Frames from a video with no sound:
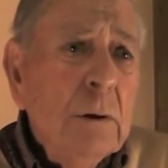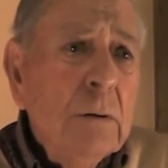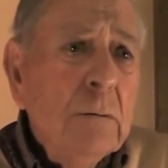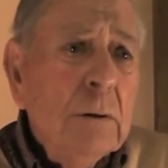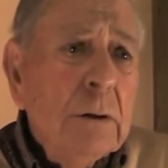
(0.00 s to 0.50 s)

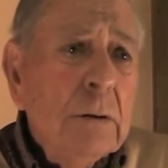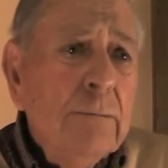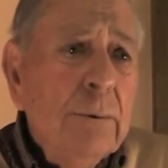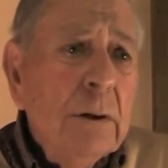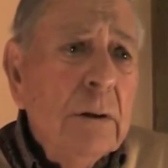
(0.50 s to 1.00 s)
It was a
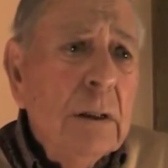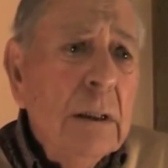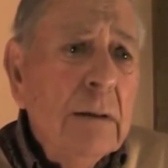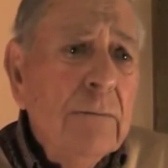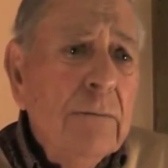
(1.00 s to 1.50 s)
big
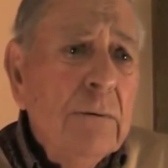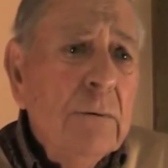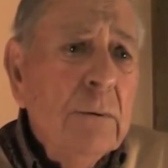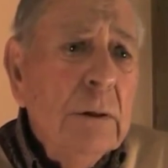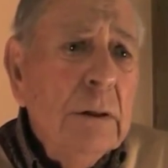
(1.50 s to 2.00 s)

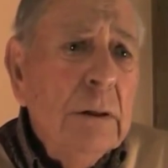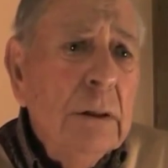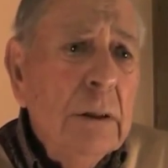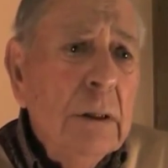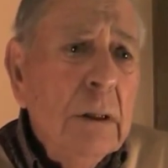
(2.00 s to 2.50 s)
typhoon, and
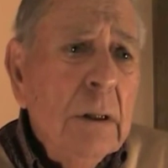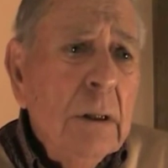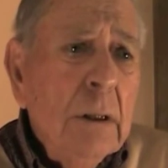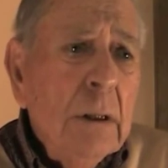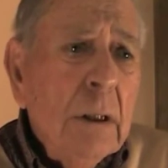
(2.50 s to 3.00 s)

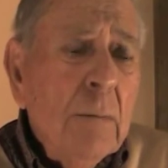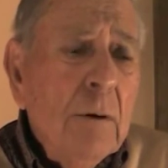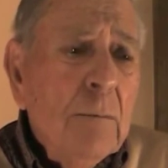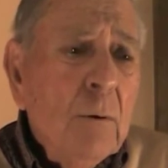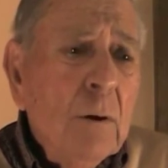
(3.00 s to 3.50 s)
I
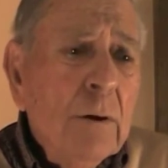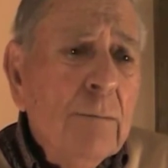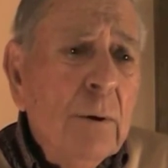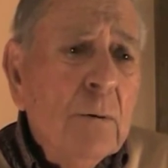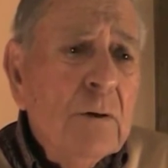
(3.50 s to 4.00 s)
remember all the
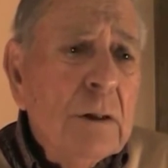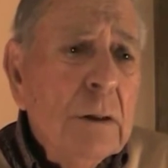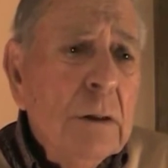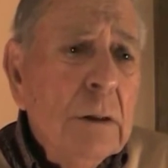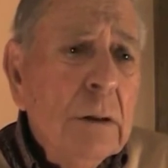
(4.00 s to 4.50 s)
boats
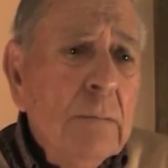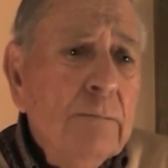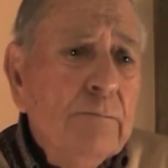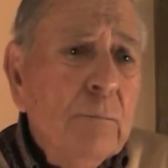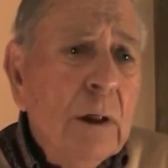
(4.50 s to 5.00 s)
in
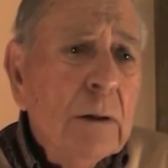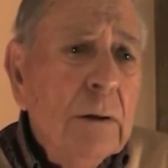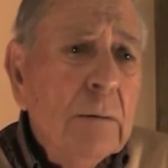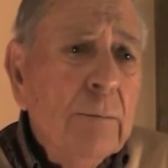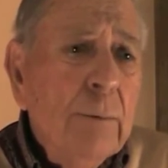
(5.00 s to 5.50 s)

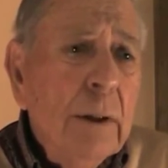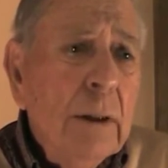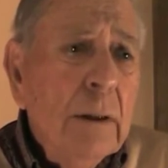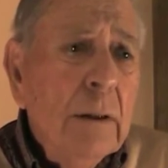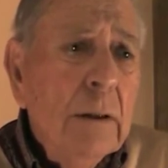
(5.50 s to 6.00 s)
Buckner Bay
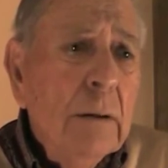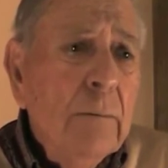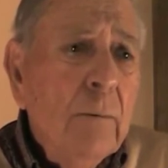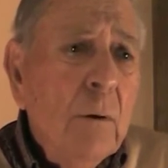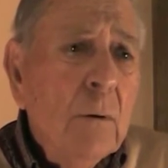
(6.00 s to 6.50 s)
and
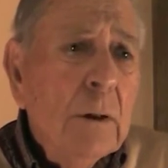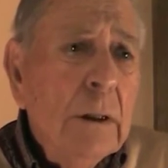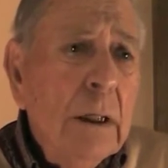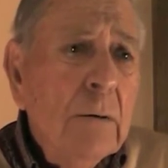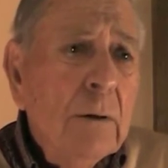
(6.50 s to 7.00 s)

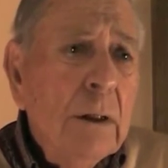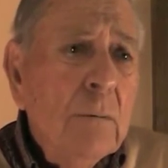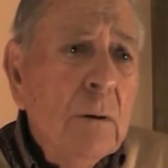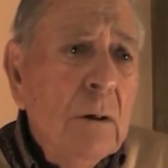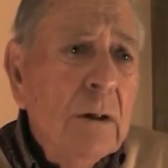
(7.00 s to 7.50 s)
Okinawa. They
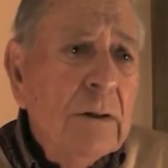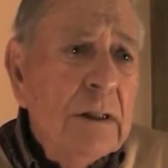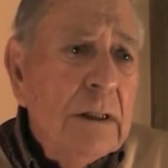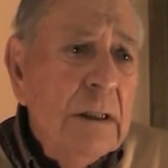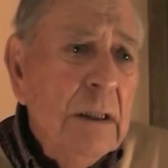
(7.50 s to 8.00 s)
went out to
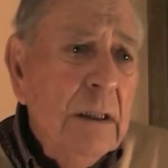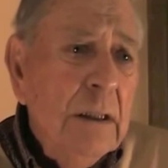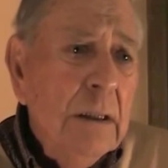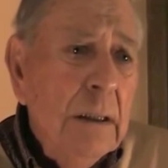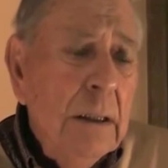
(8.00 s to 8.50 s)

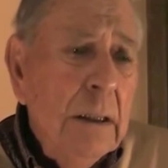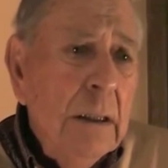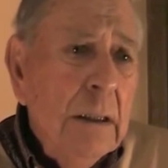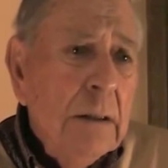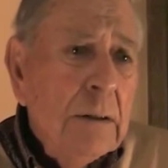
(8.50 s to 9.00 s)
sea,
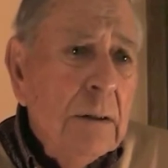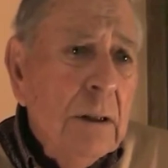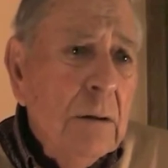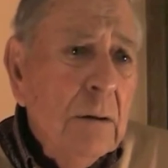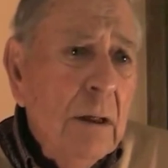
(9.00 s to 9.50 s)
so
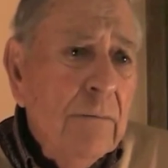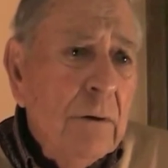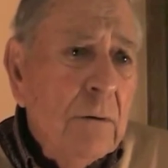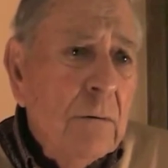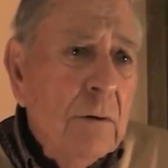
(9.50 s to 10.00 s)
they don't have to.
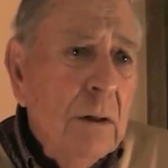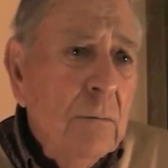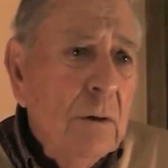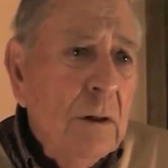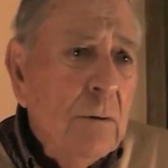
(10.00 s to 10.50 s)
They
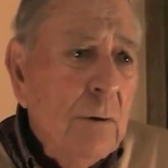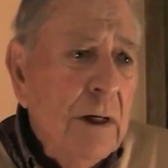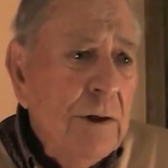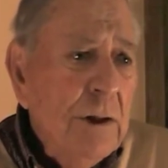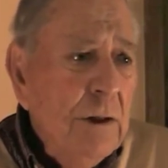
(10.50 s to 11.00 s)
wouldn't
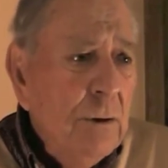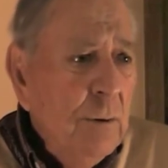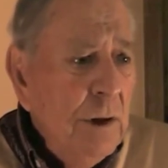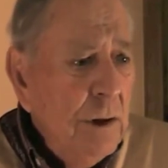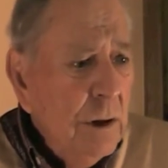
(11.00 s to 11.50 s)
crash into
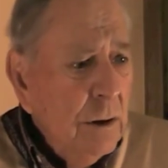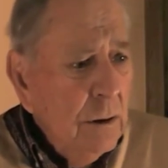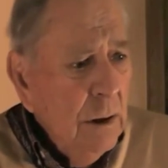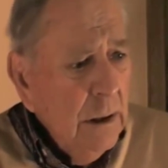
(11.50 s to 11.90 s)
each other.